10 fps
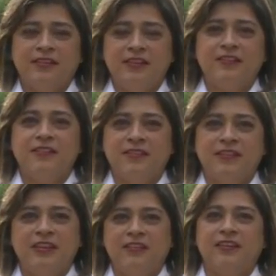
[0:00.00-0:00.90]
this
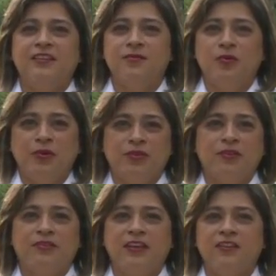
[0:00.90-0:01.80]
disease is most
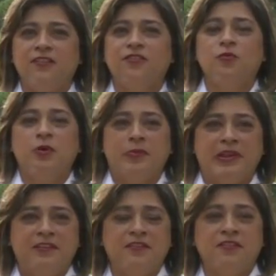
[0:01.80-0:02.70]
contagious when
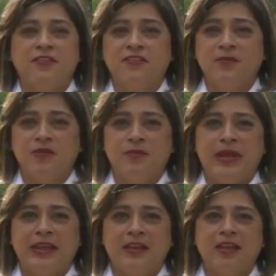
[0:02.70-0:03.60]
patients are
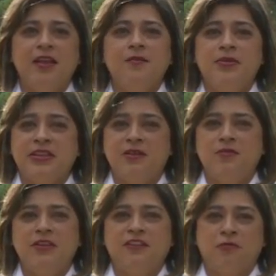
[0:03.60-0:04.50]
symptomatic, but can
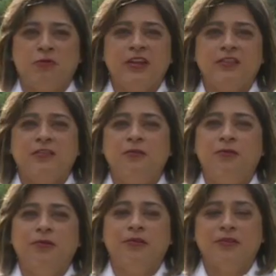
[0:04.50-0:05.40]
be spread
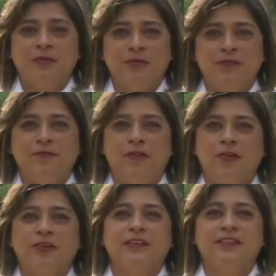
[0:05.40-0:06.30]
through
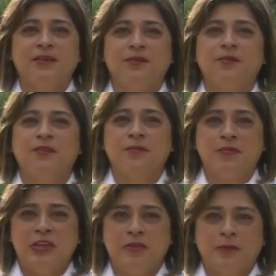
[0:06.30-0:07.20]
before the symptoms
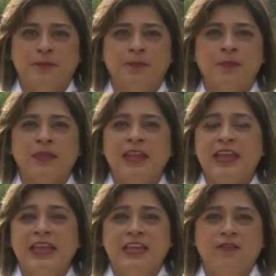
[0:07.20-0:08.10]
appear.
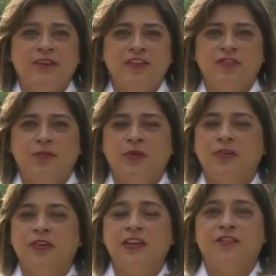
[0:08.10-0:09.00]
Incubation
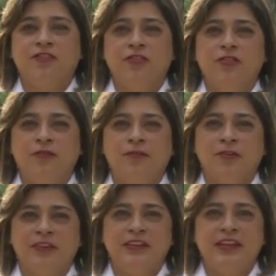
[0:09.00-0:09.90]
period is 2 to 14